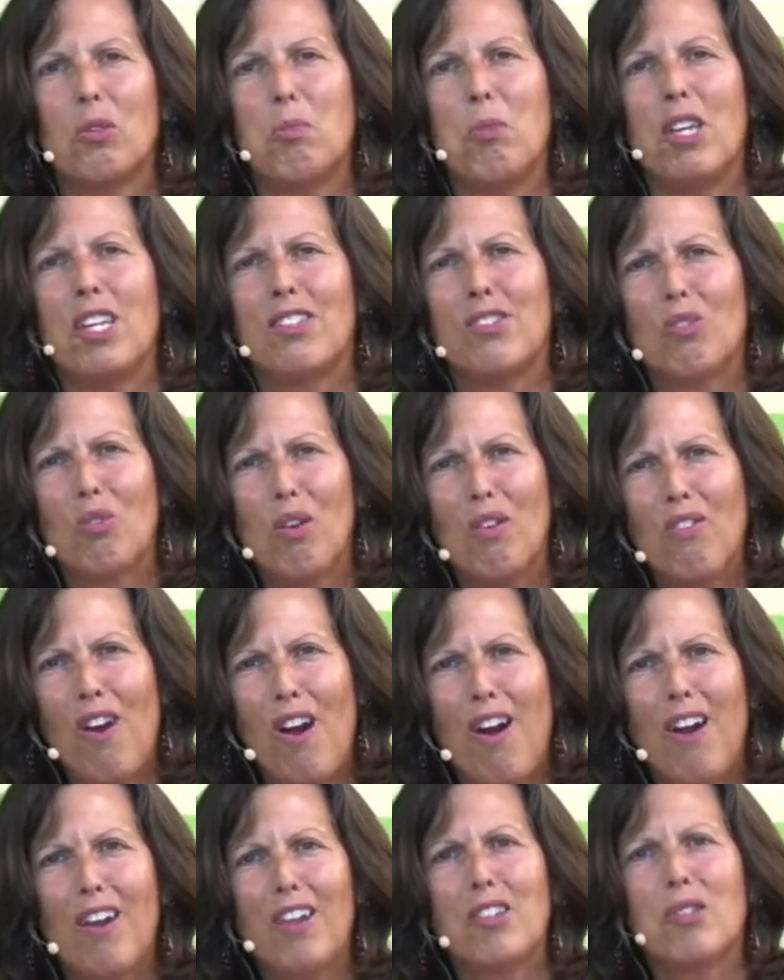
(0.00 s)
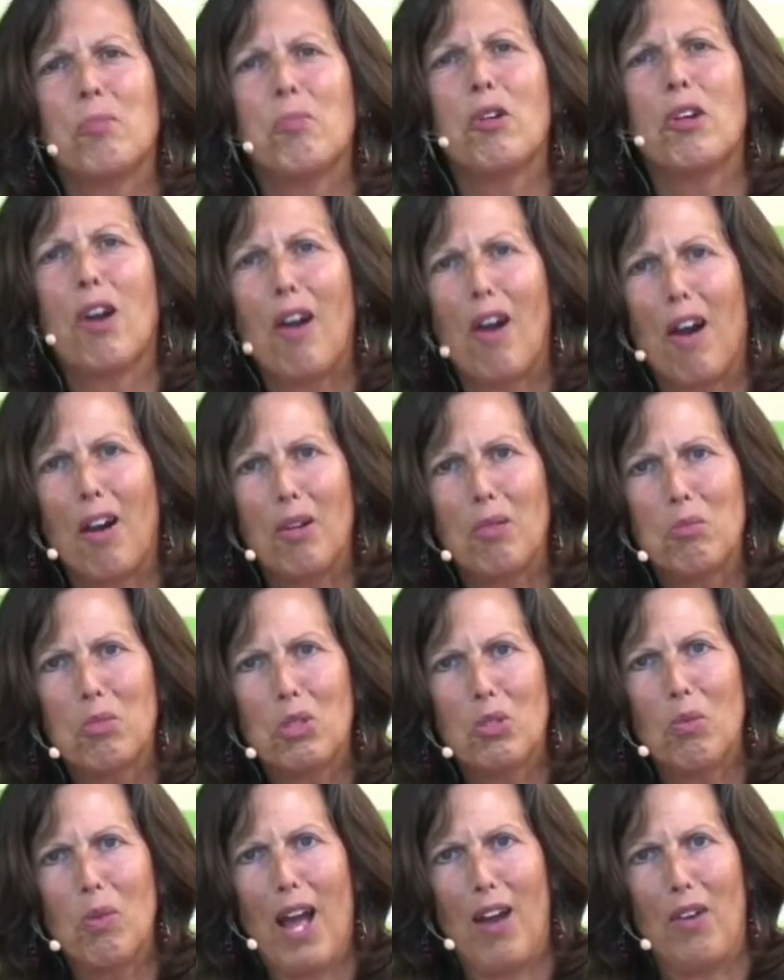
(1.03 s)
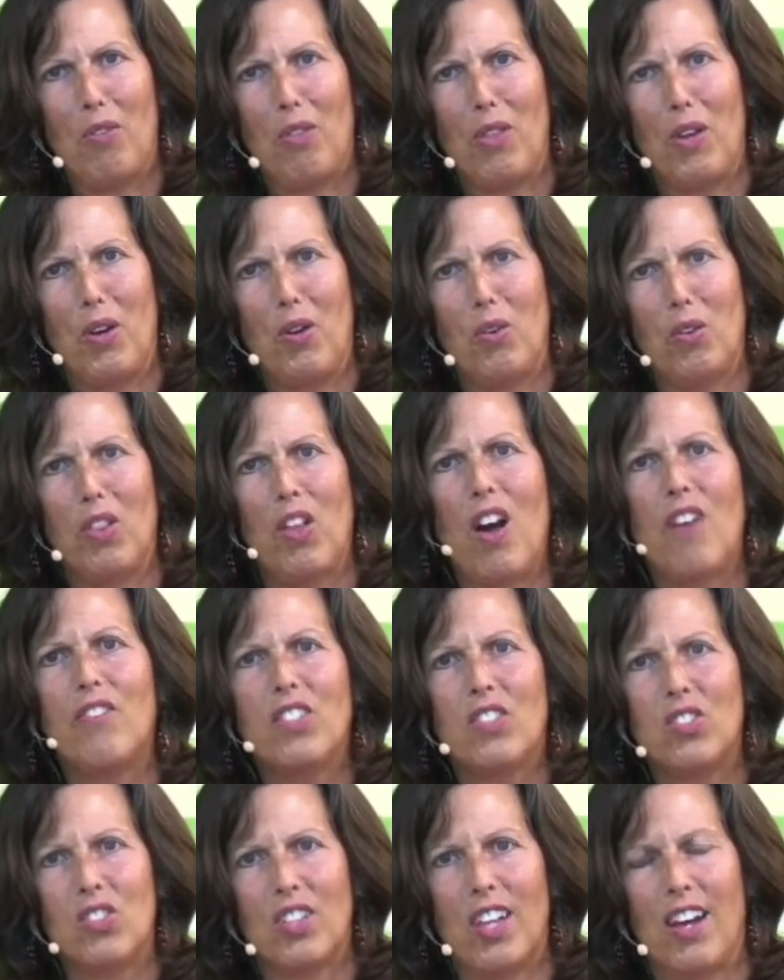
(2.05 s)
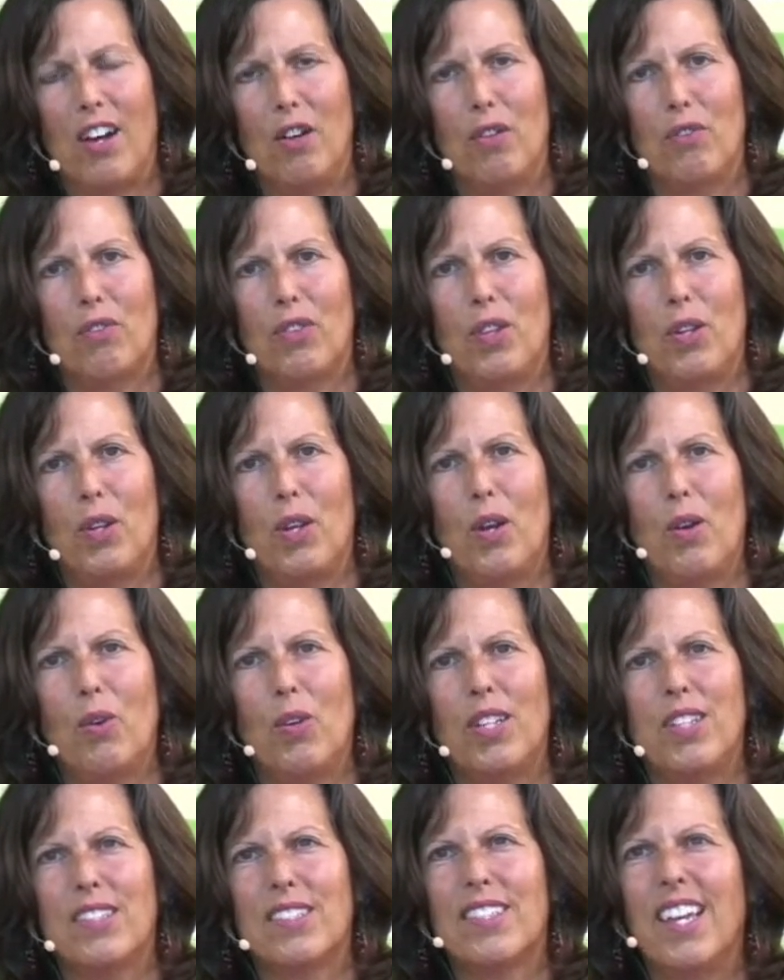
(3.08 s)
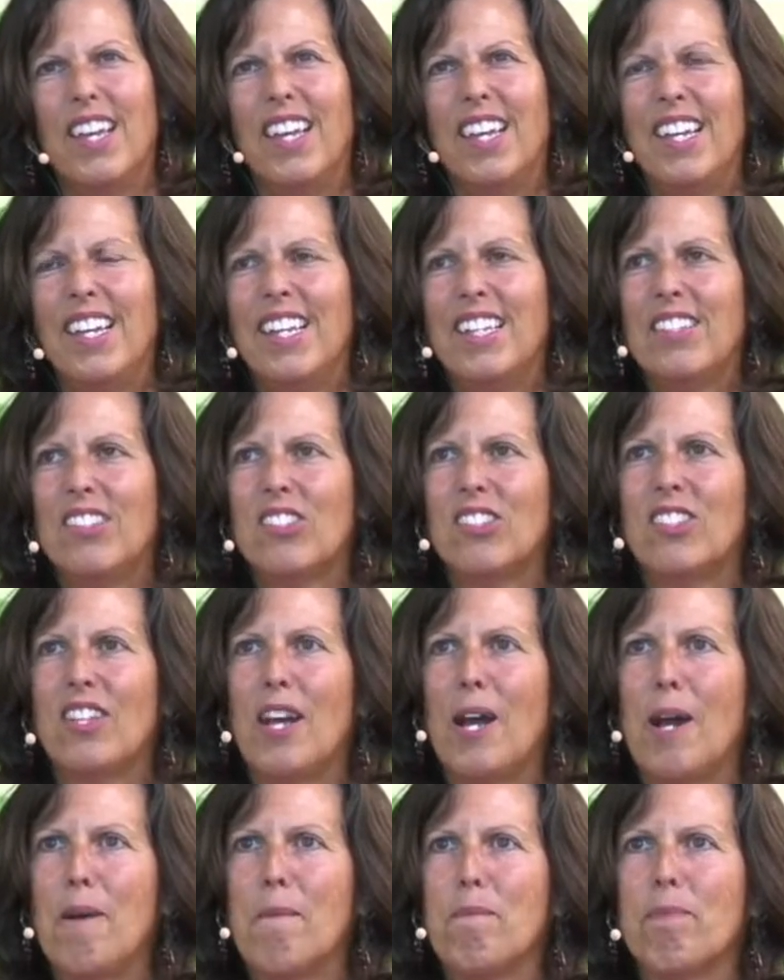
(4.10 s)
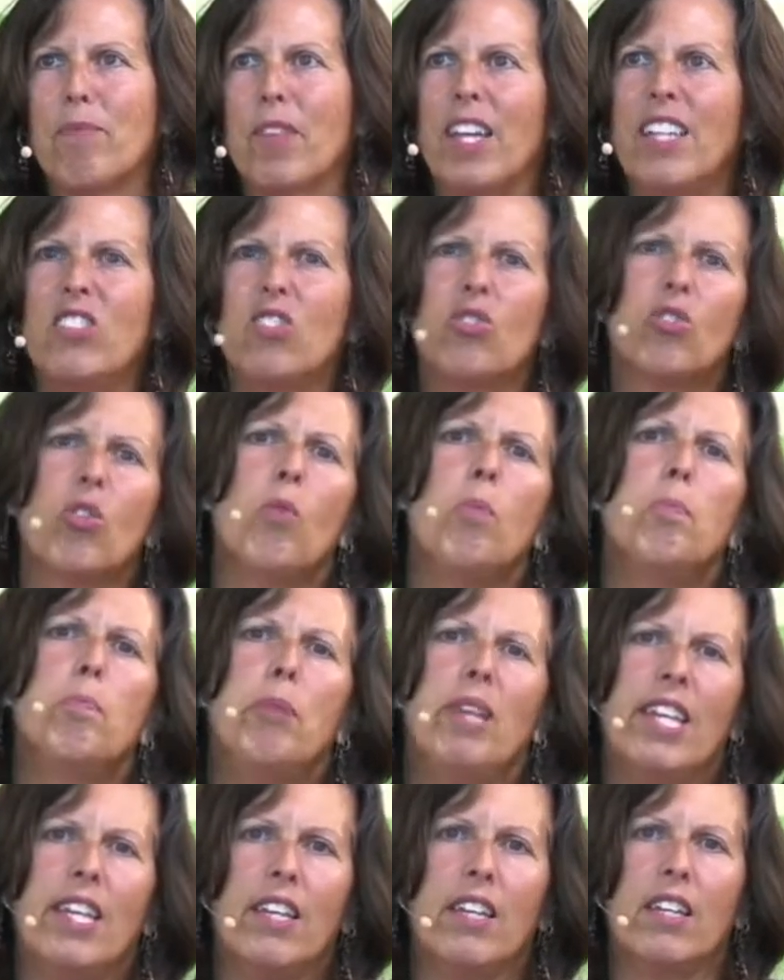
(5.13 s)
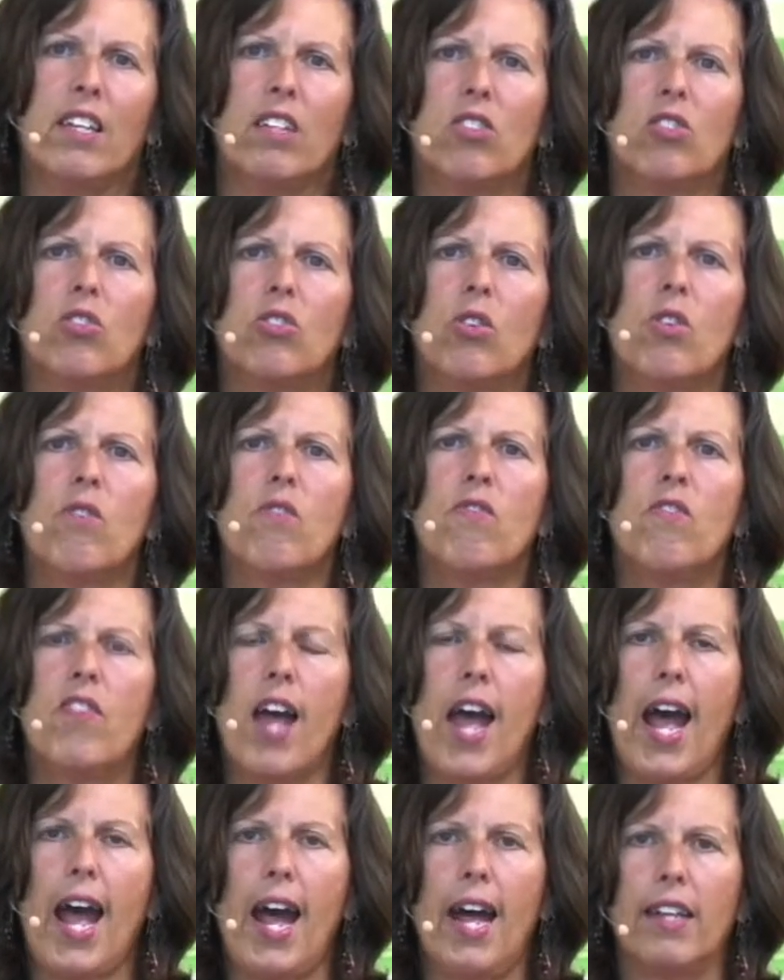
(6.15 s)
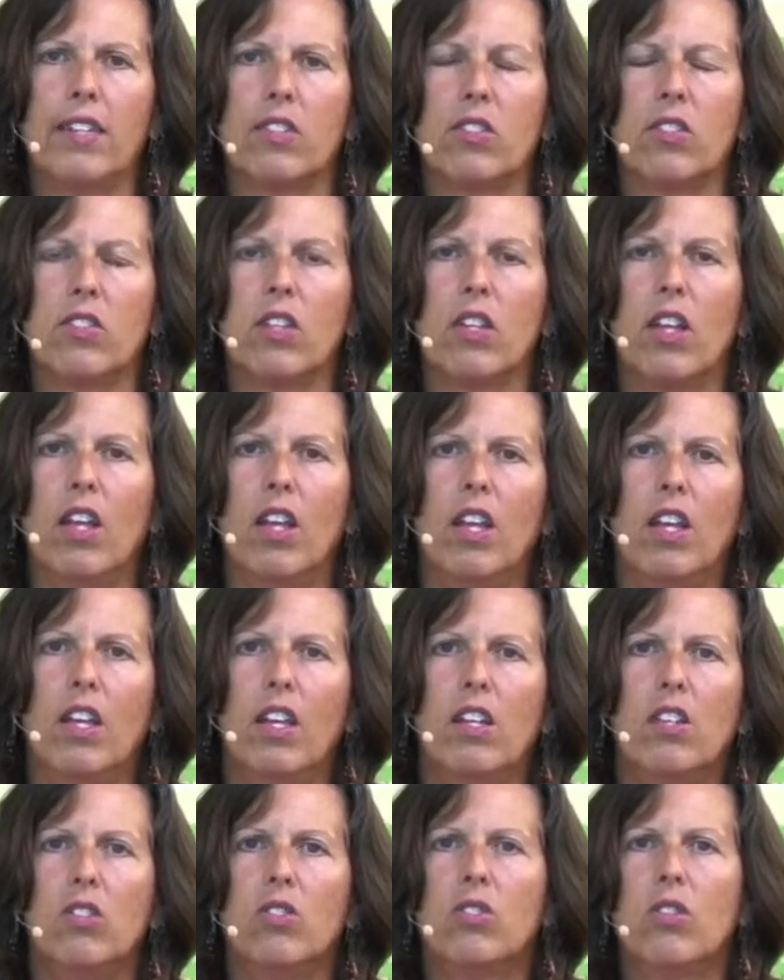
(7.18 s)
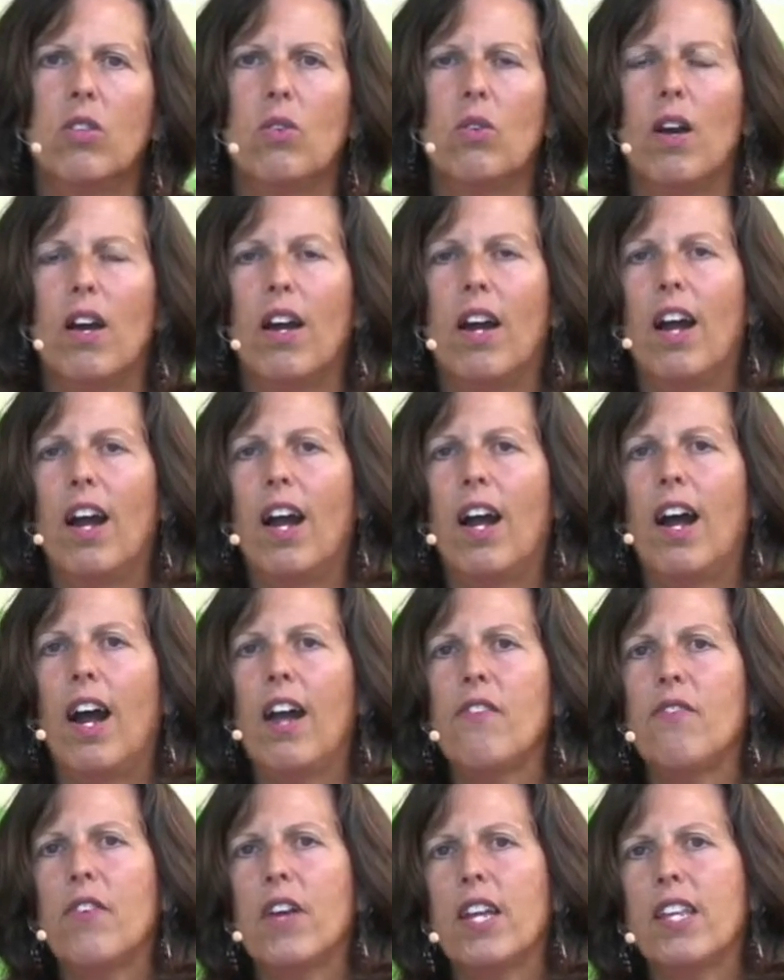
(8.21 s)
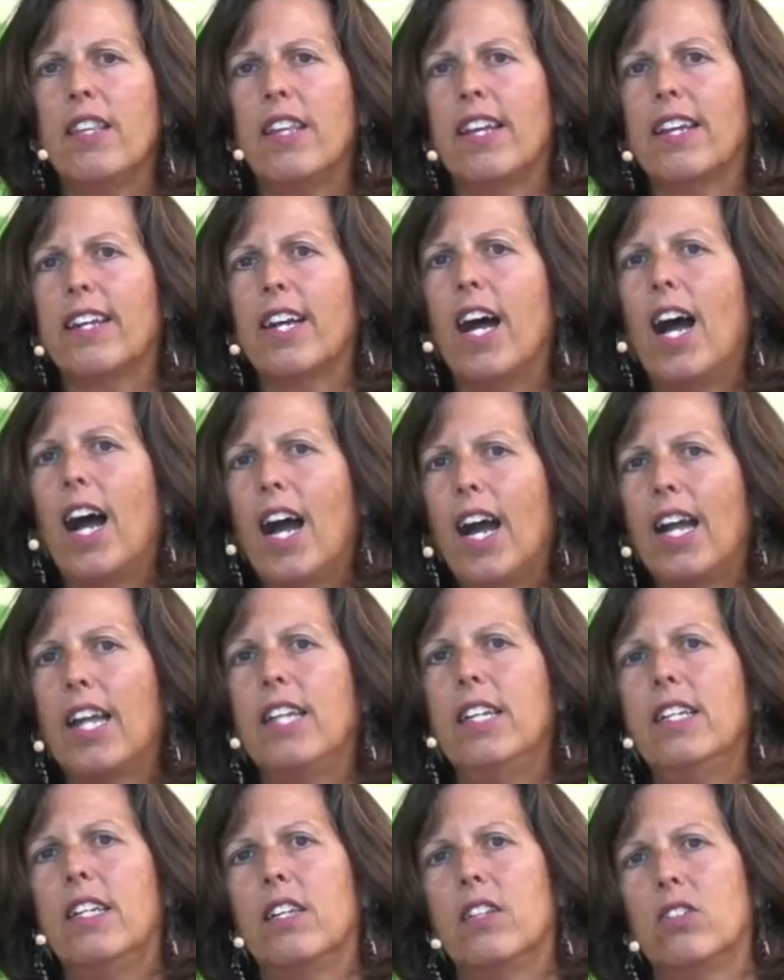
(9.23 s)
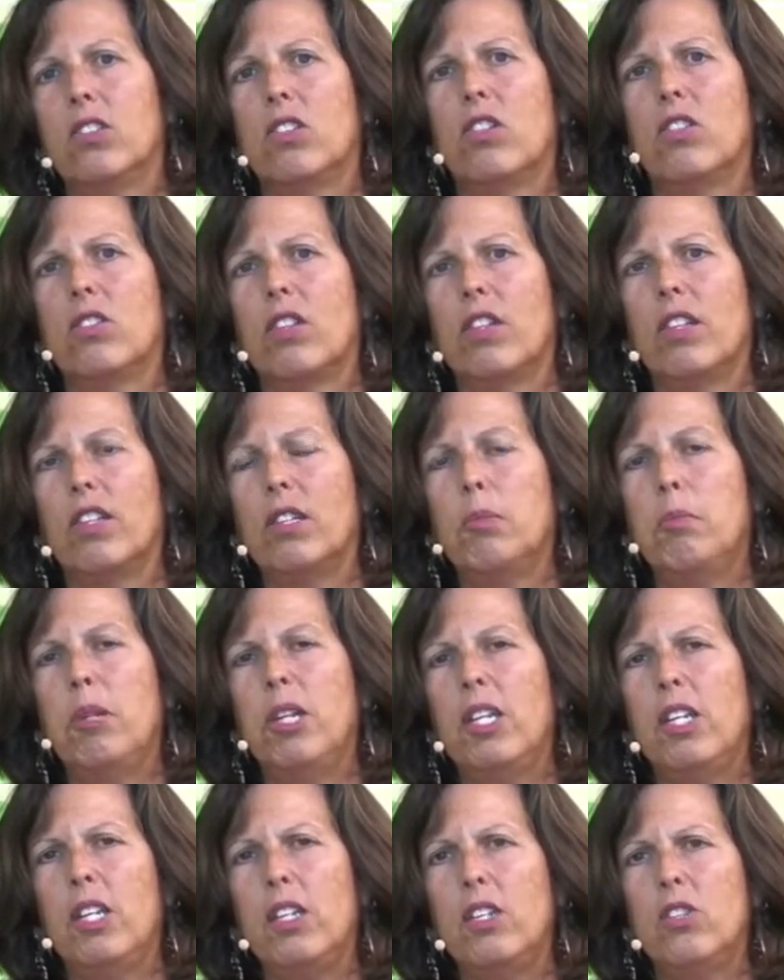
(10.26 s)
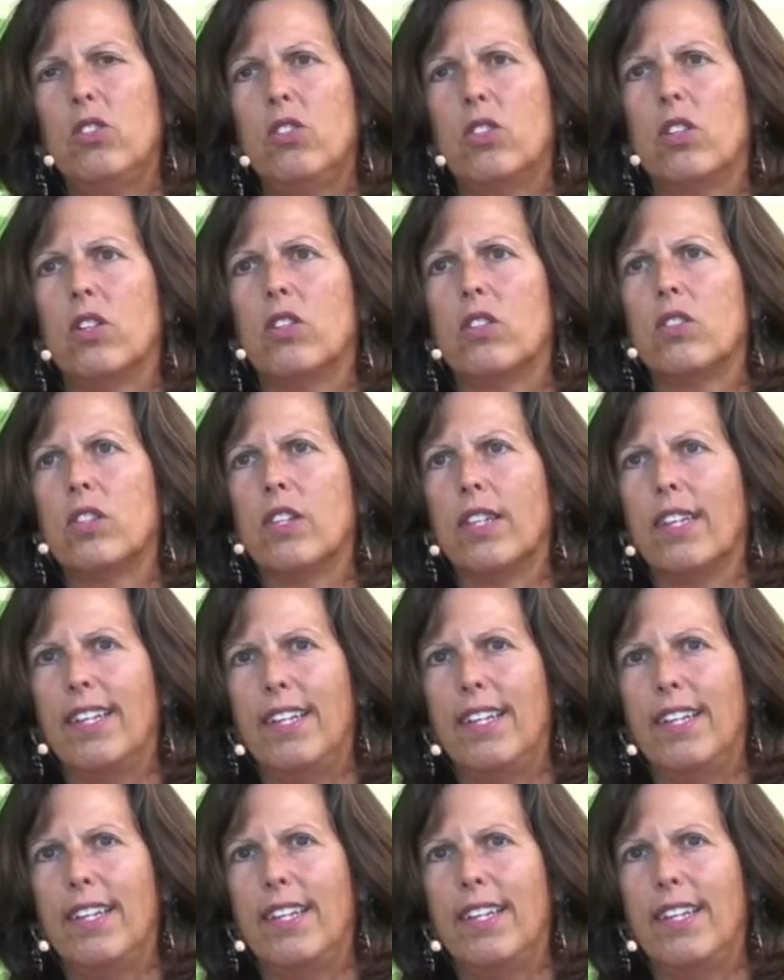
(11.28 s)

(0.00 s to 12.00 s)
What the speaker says: be sort of hard to put our arms around, though, love itself. You know, it's so big. It's so vast. So I find that kindness is a little bit easier to